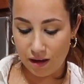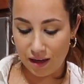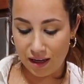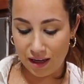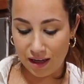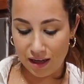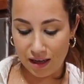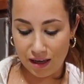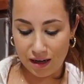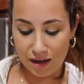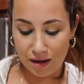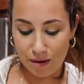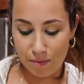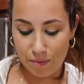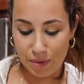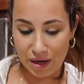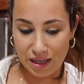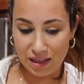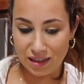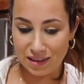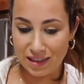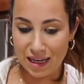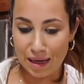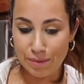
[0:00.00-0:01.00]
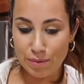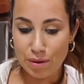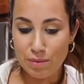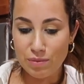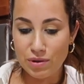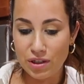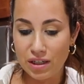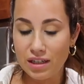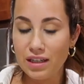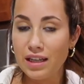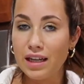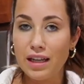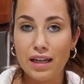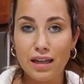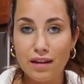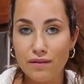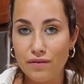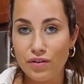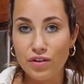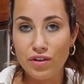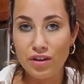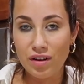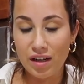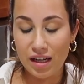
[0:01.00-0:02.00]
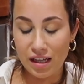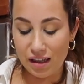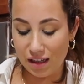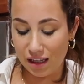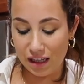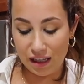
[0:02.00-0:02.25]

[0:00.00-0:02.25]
And by the time I'm done eating for the night,